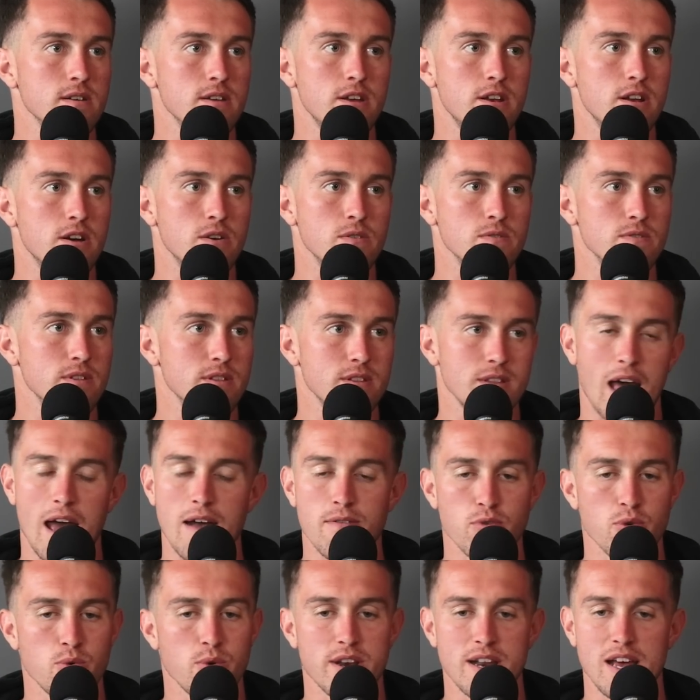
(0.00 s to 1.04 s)
You know, mm-hmm.
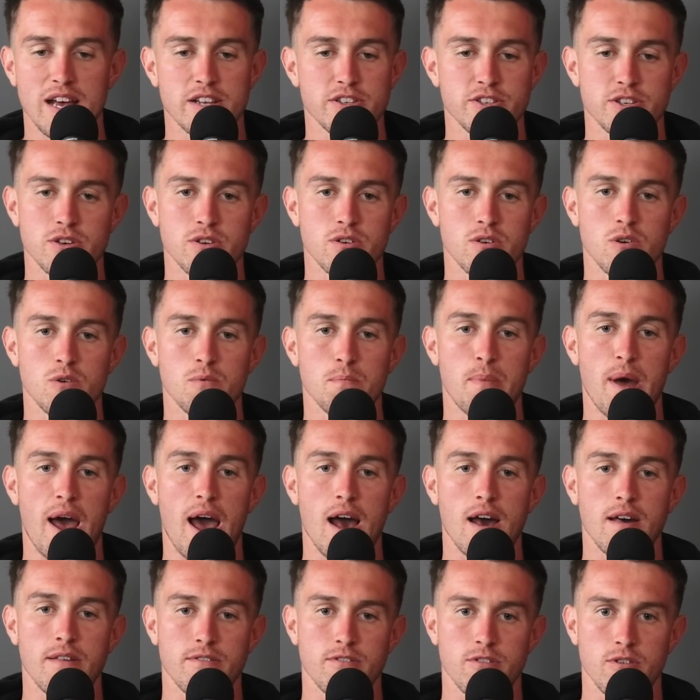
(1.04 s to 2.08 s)
everyone has their own
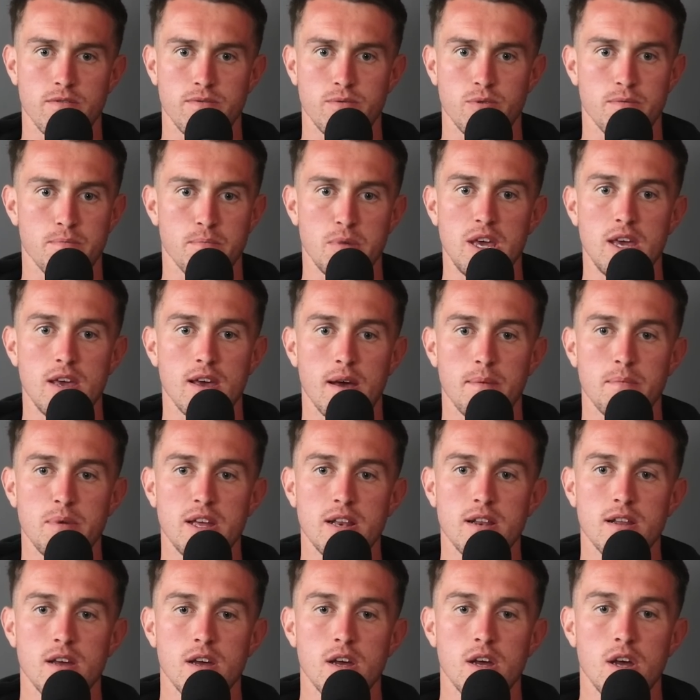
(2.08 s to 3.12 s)
path. So for me, I
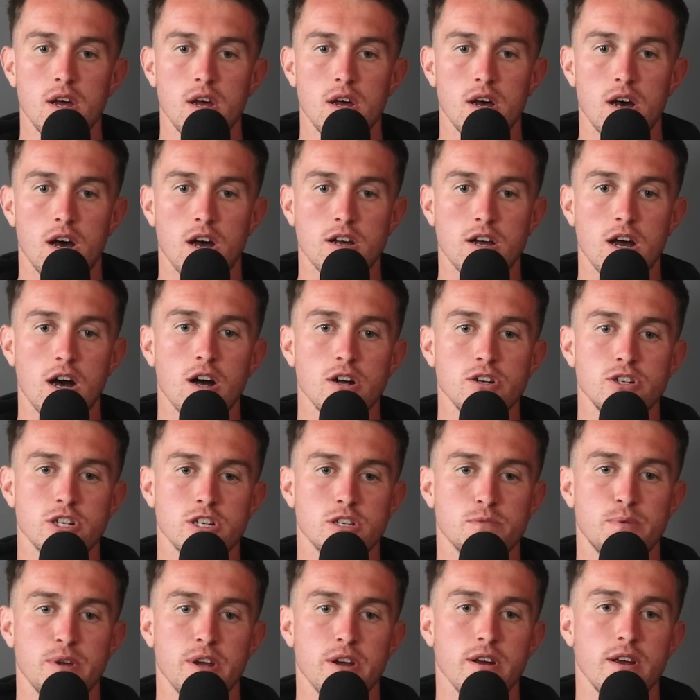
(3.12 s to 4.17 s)
mean, a college
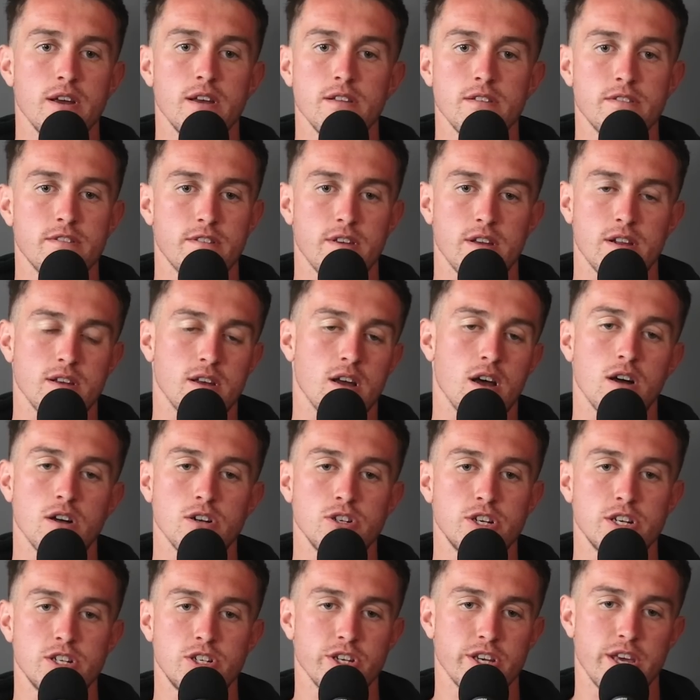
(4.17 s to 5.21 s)
experience and
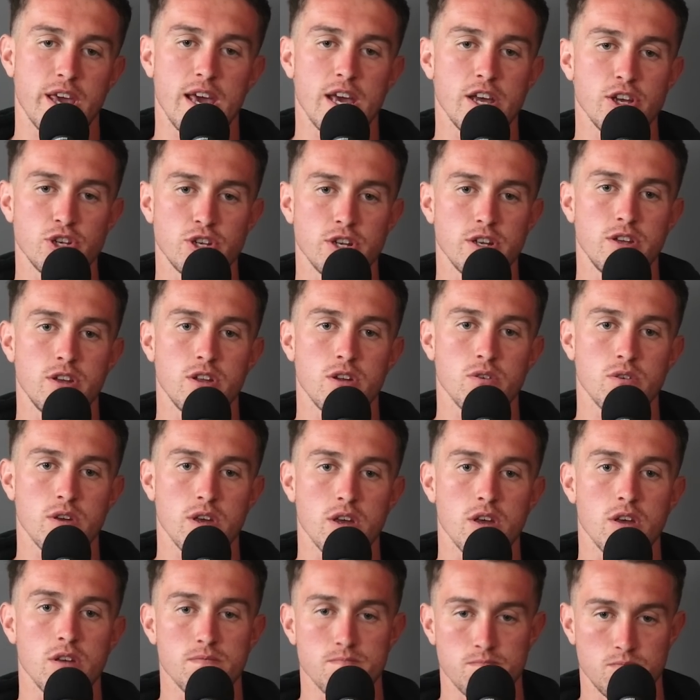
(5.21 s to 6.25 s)
college education, you know,
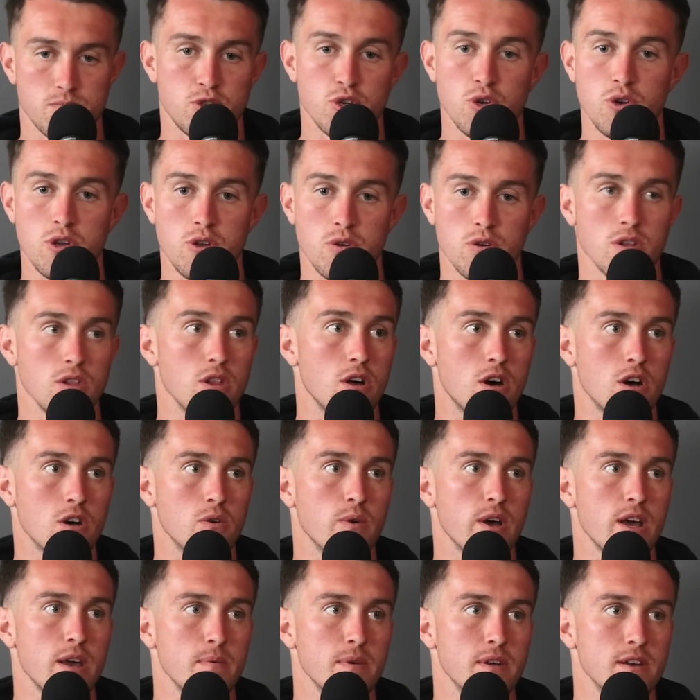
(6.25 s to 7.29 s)
can do you a long
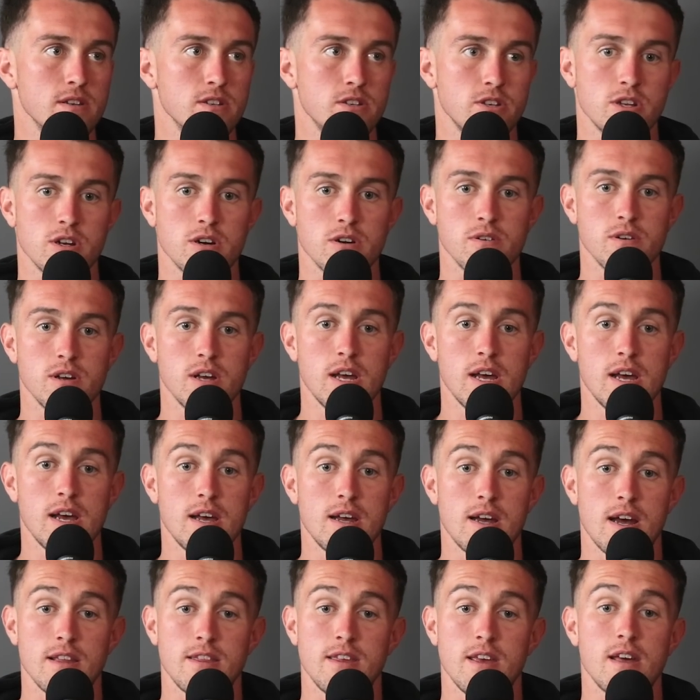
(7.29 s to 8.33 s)
way because you know
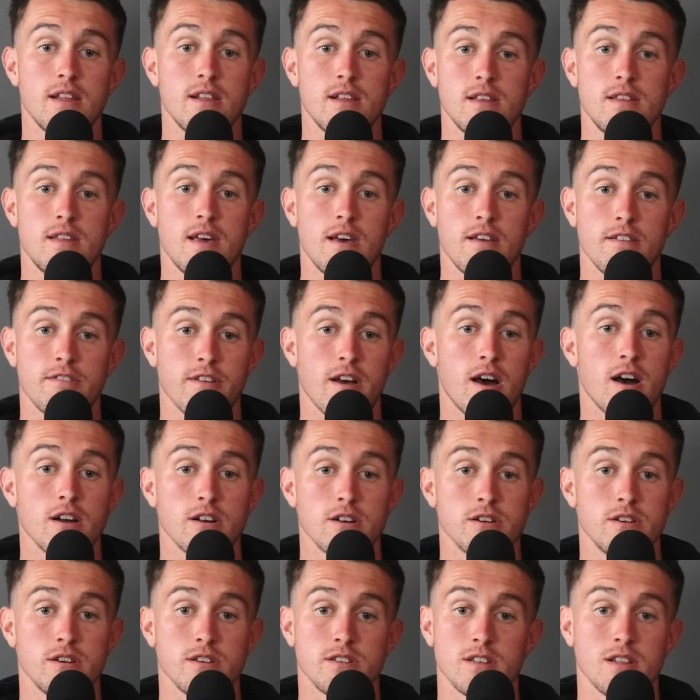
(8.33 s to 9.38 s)
at the end of the day
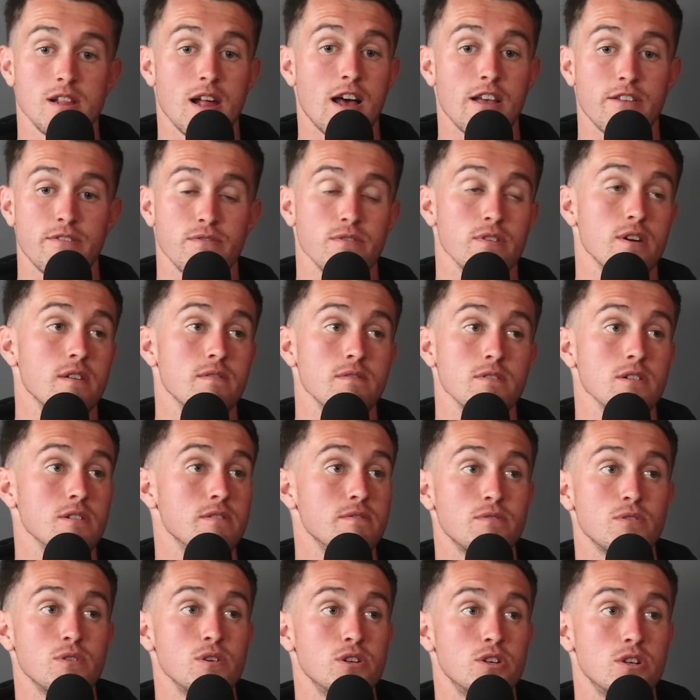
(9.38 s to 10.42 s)
soccer doesn't last forever mm-hmm.
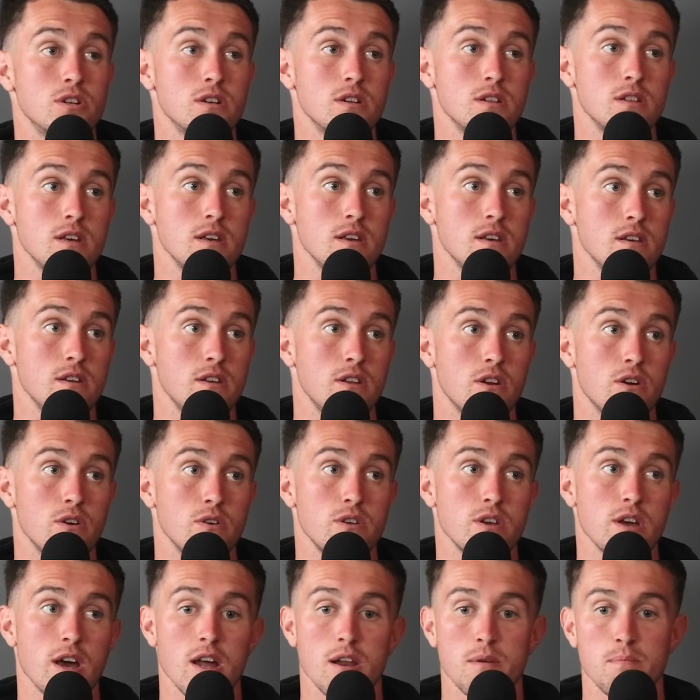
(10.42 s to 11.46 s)
unfortunately mm-hmm. you know
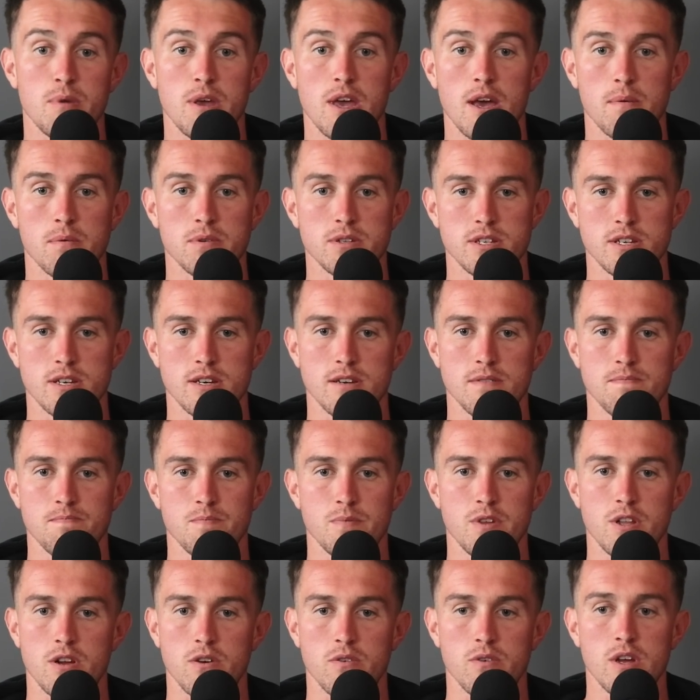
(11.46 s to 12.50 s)
you got to be able to
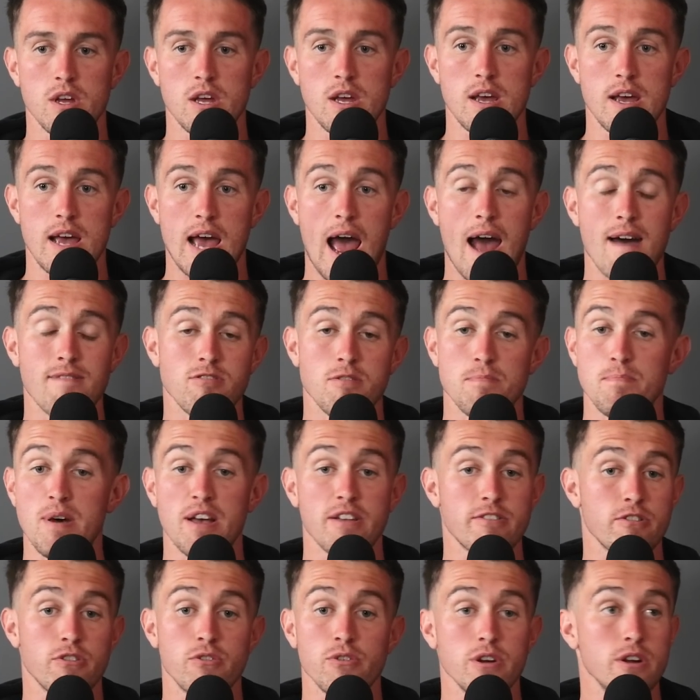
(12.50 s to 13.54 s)
you know have the
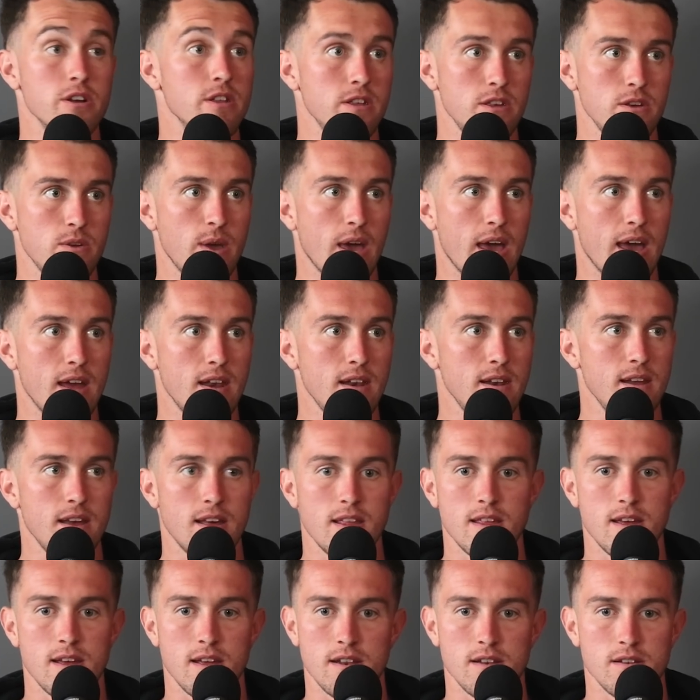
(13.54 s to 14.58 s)
best career that you can
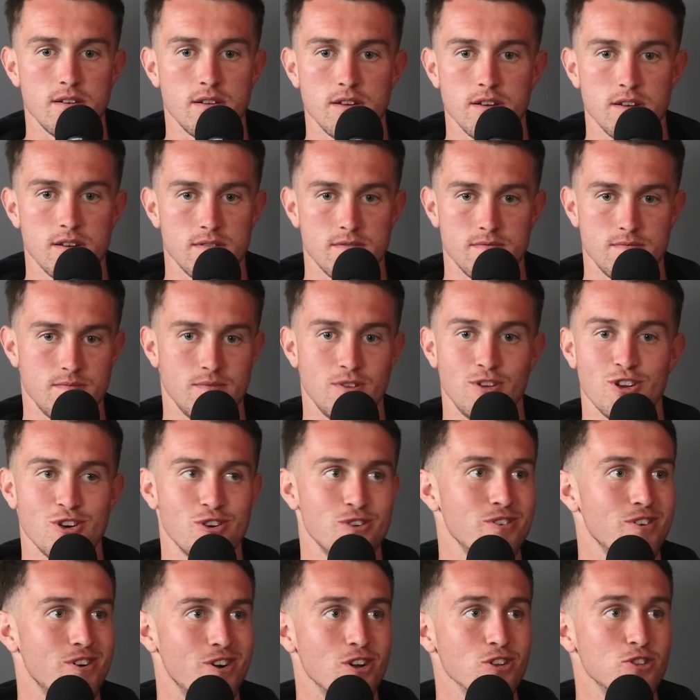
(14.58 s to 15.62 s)
and then you
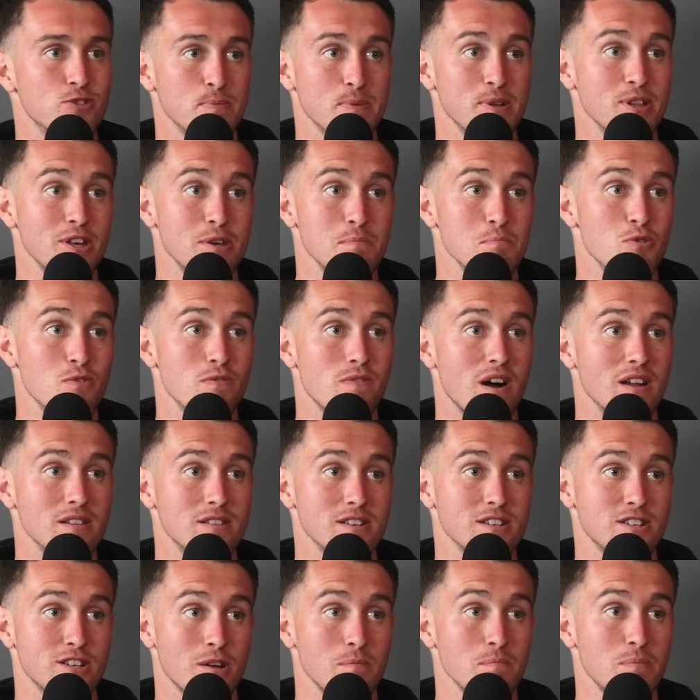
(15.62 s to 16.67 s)
know, ultimately move on
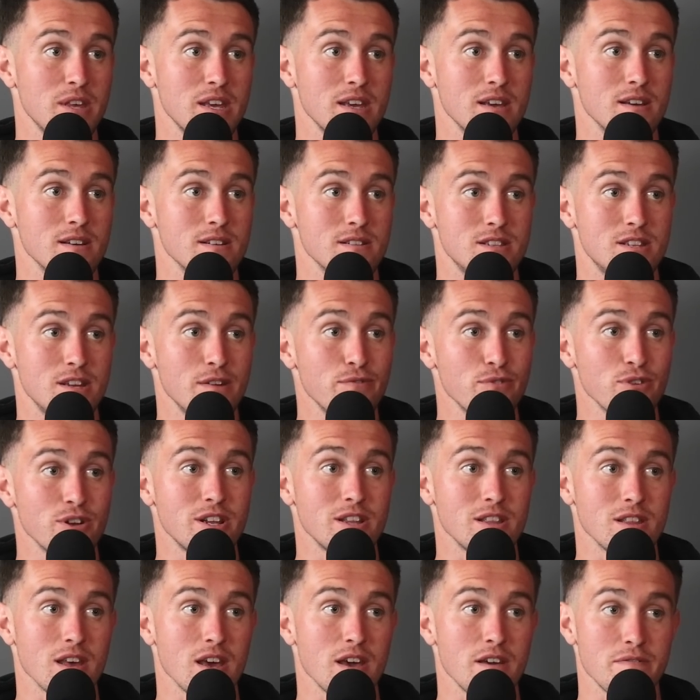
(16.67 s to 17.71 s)
to something different
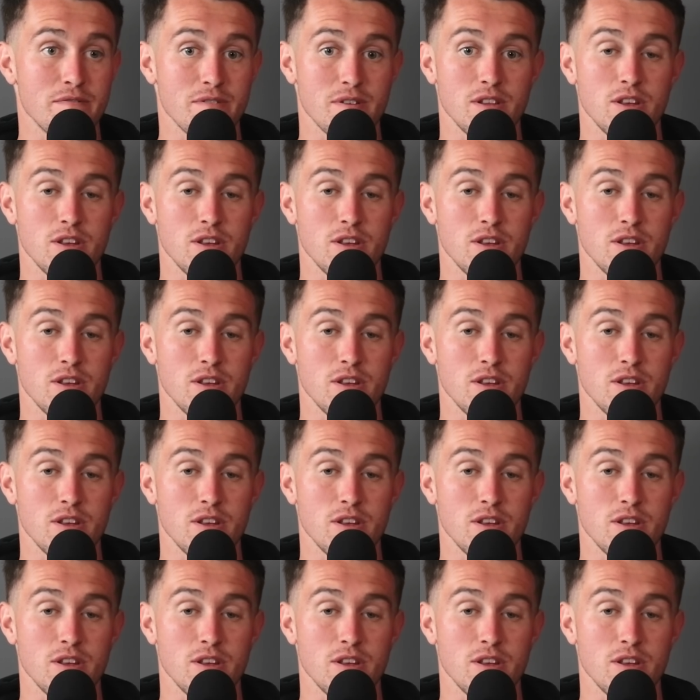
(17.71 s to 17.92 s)
in life.